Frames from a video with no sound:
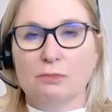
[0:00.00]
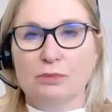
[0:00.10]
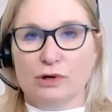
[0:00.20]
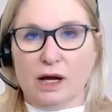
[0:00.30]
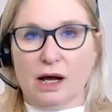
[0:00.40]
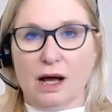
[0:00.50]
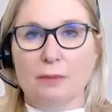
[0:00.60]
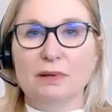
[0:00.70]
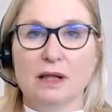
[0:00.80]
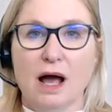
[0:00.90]

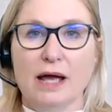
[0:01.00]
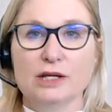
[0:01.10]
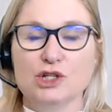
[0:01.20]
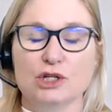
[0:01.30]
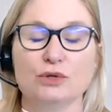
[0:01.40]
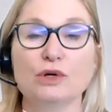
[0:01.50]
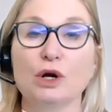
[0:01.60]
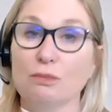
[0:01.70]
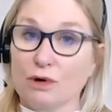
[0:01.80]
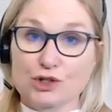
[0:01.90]
apply to
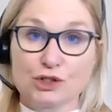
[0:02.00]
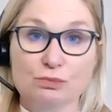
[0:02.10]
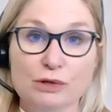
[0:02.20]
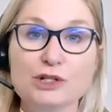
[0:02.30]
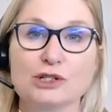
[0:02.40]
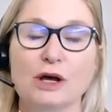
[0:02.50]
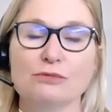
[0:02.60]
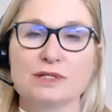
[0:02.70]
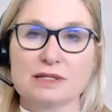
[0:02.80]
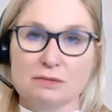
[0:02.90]
commercial bridge loans,
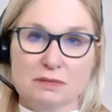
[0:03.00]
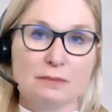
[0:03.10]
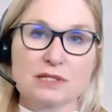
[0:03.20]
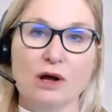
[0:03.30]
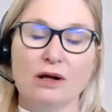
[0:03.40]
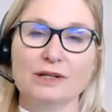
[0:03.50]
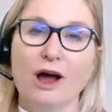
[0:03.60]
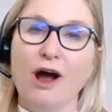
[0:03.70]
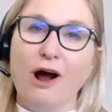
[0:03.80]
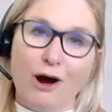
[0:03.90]
sometimes called
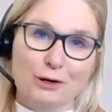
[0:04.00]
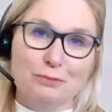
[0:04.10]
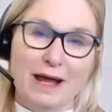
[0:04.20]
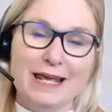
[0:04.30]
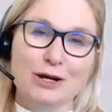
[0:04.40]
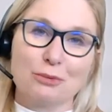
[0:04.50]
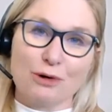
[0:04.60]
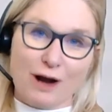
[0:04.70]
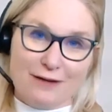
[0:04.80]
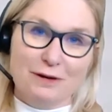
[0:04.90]
hard money or
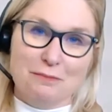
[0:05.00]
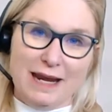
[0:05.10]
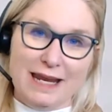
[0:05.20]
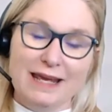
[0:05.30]
private money,